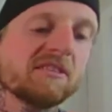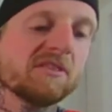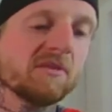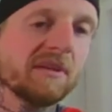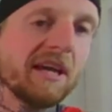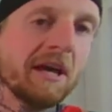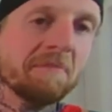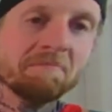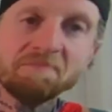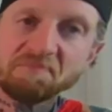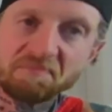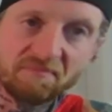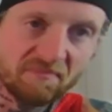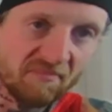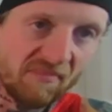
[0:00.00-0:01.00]
So again,
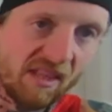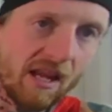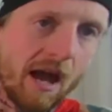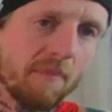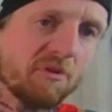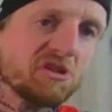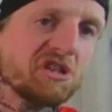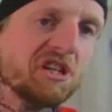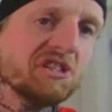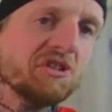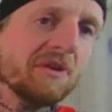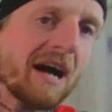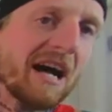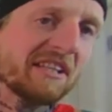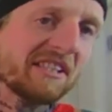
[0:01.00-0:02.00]
I appreciate you
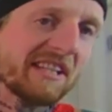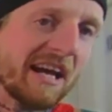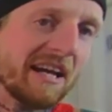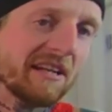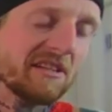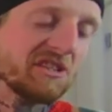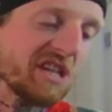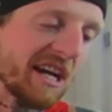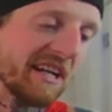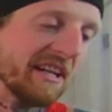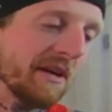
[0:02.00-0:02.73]
guys checking